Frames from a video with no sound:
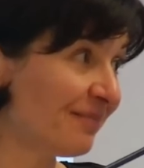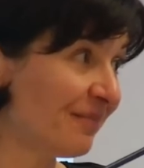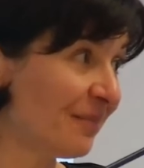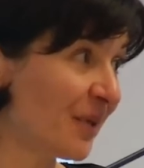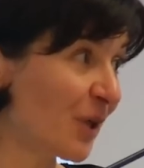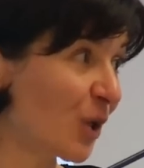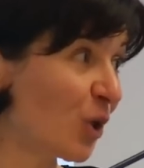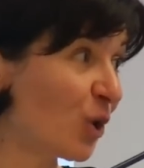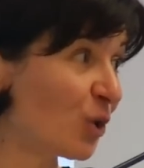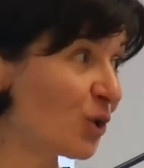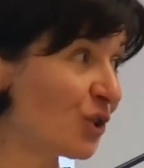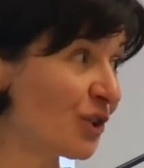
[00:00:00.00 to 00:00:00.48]

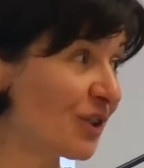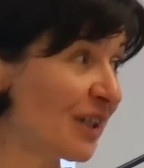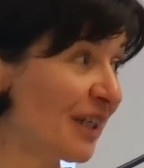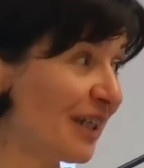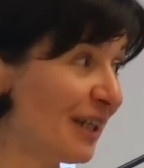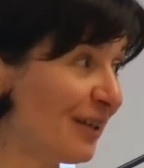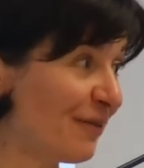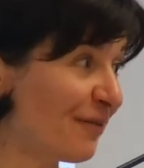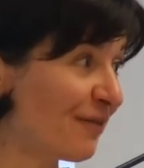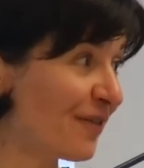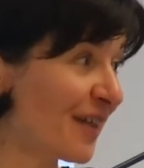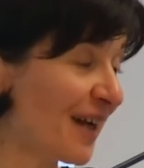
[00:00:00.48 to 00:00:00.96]
Because
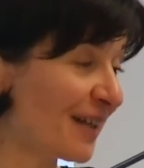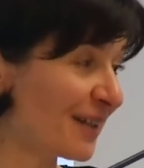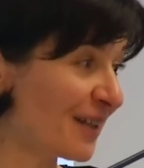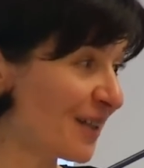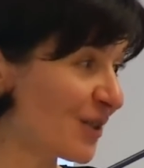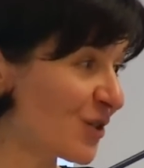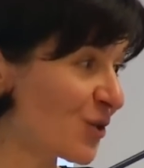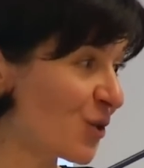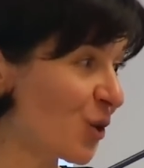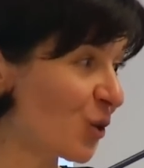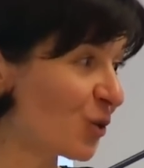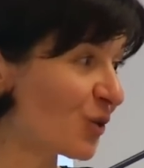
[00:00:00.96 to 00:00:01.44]
if that
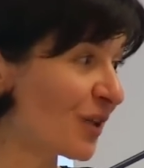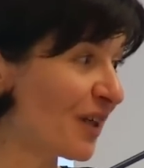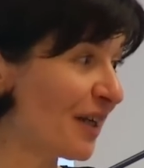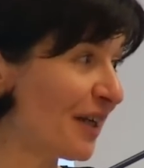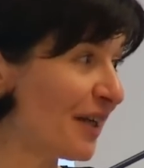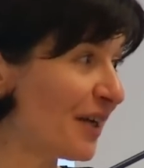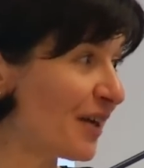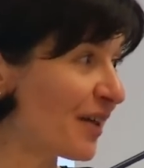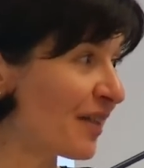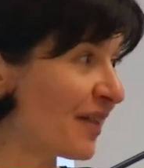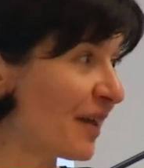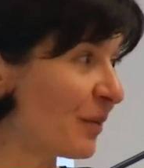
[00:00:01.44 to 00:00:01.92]
is not
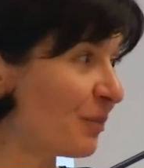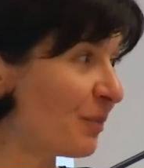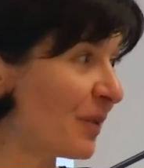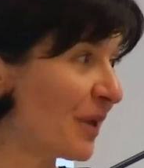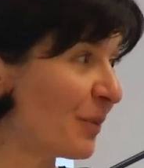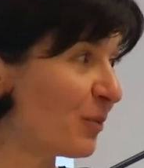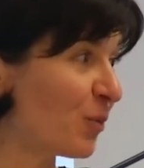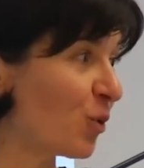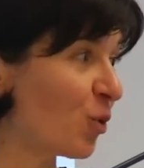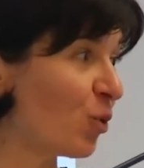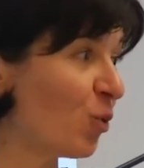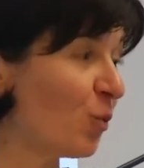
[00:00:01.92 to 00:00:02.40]
clear, then
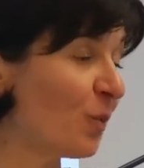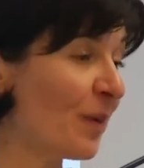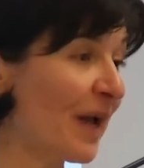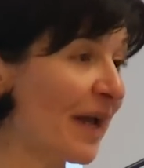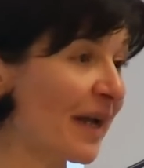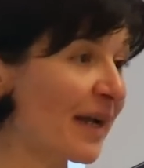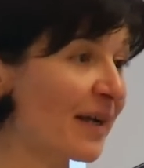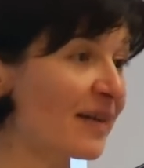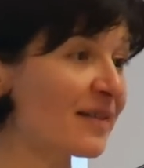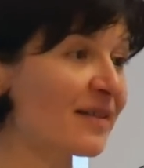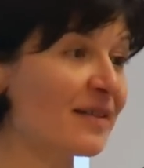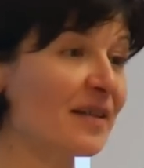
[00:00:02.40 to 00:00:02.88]
people will
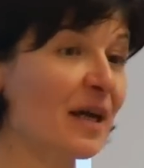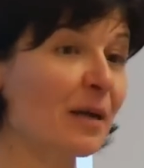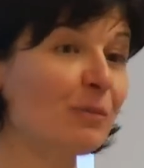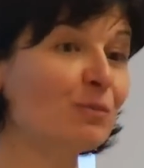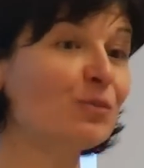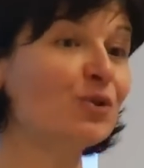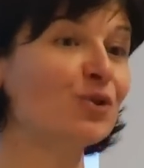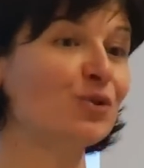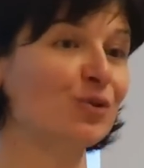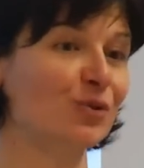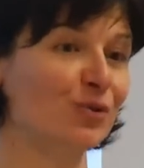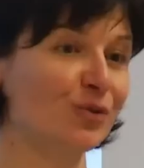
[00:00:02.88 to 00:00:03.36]
make
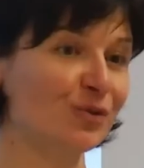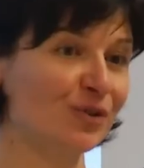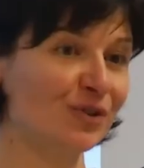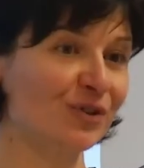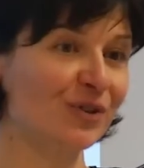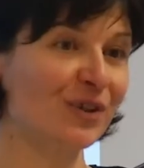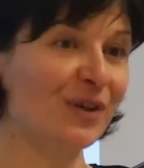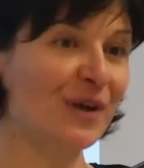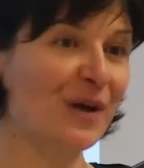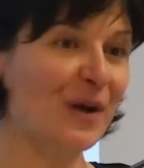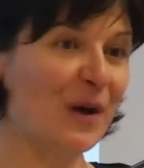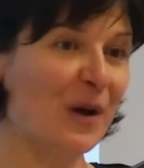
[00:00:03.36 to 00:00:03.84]

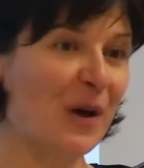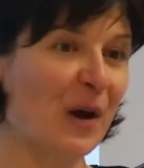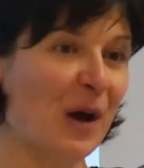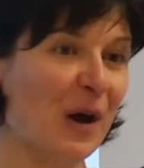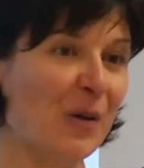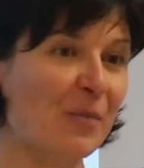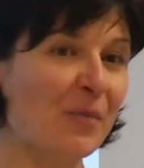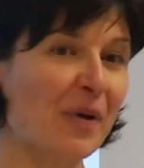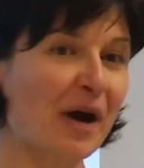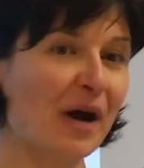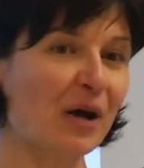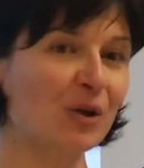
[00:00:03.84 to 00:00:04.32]
assumptions
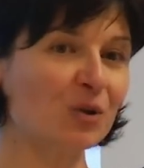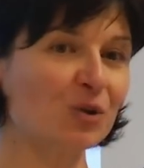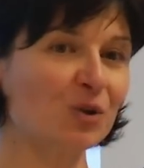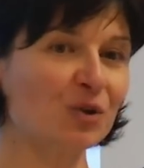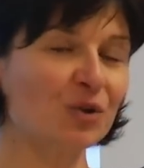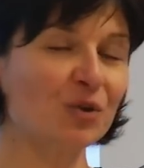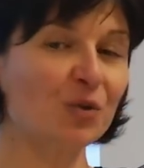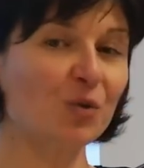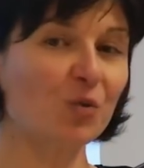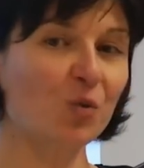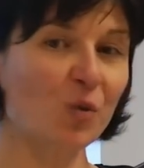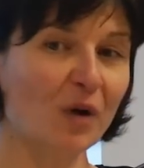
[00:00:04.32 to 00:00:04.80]
about
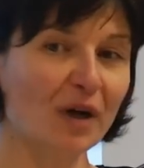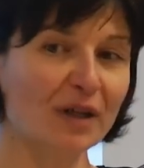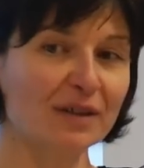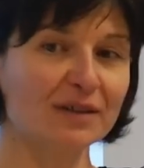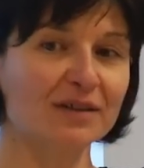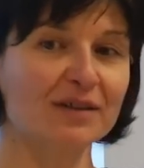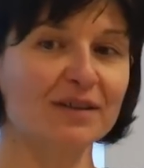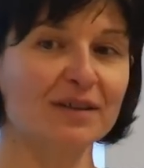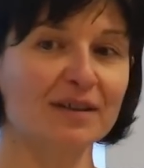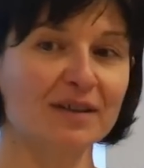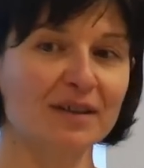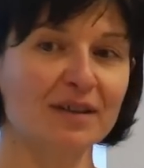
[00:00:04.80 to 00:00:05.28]

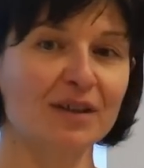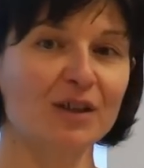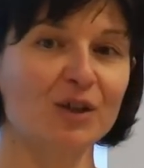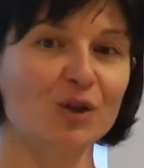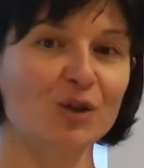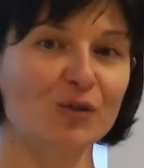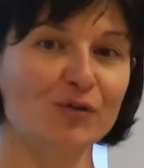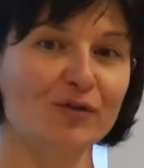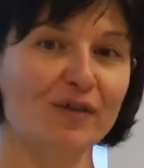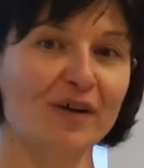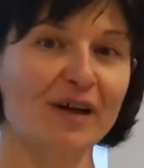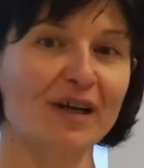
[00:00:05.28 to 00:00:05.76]
what
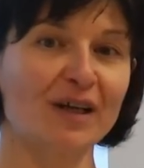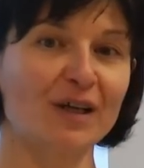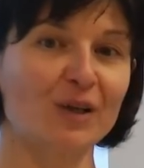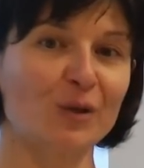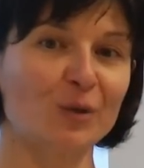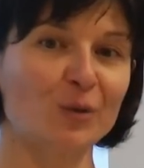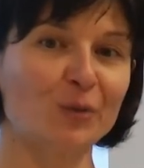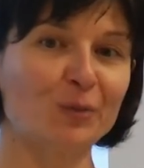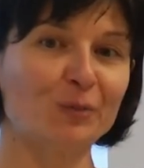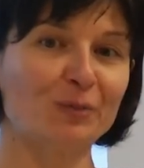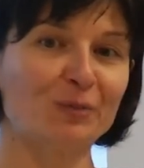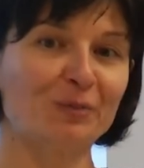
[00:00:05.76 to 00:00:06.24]
you
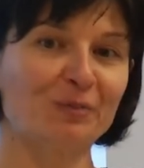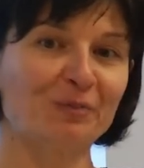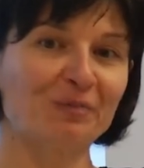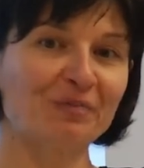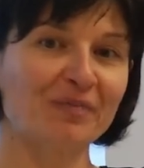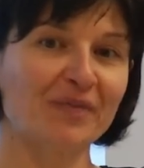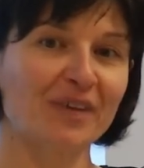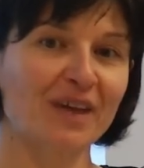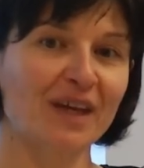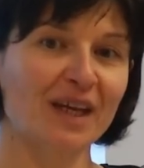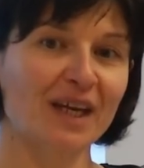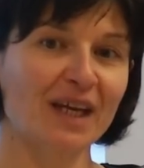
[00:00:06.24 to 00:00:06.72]
value.
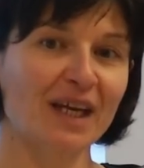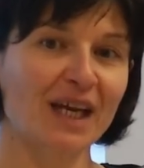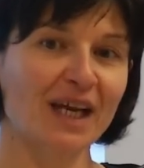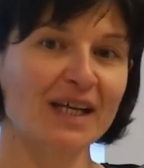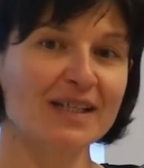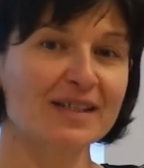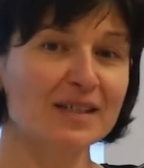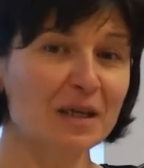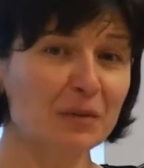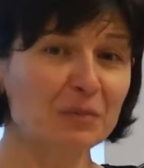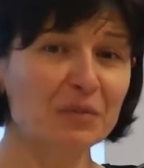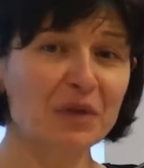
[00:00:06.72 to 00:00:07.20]

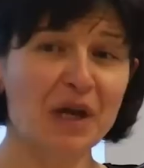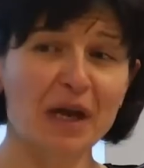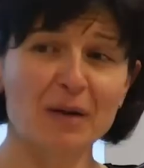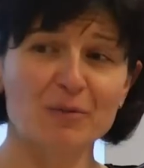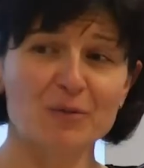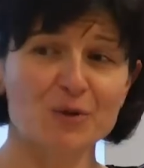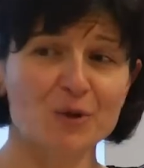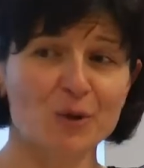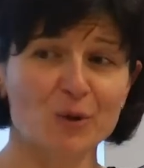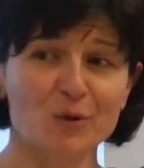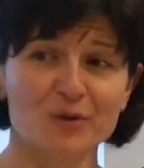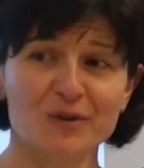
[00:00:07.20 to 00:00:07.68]
And
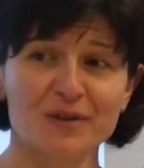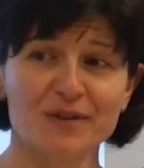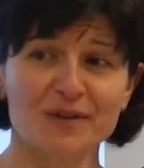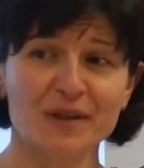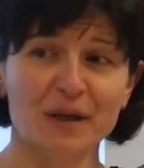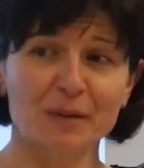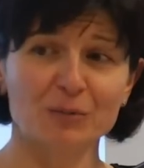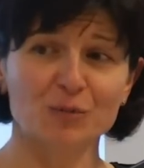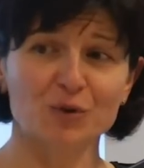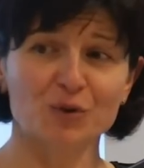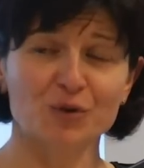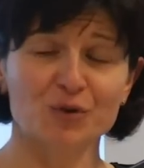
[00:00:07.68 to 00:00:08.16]
sometimes those
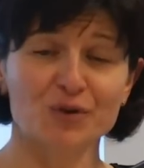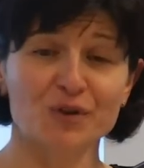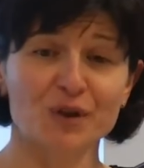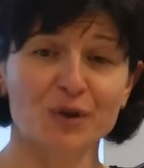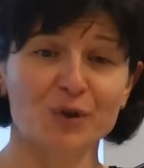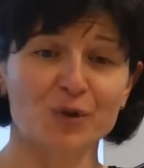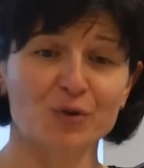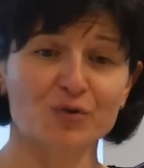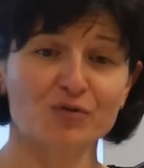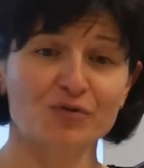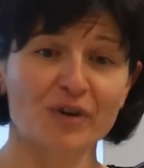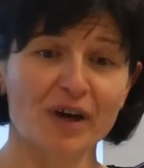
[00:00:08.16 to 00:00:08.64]
assumptions are
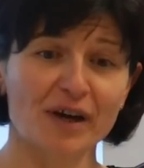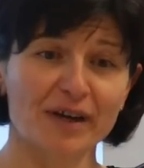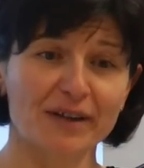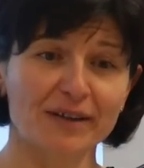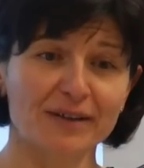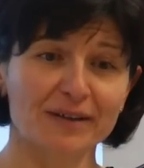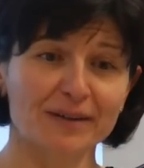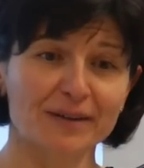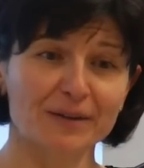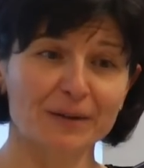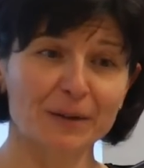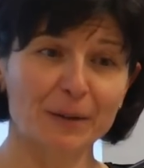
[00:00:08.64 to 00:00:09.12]
not
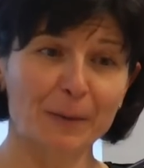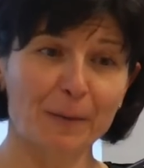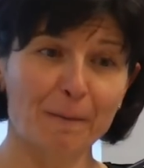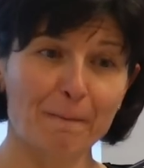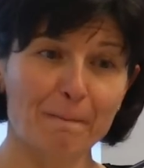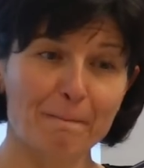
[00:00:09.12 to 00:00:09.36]
right.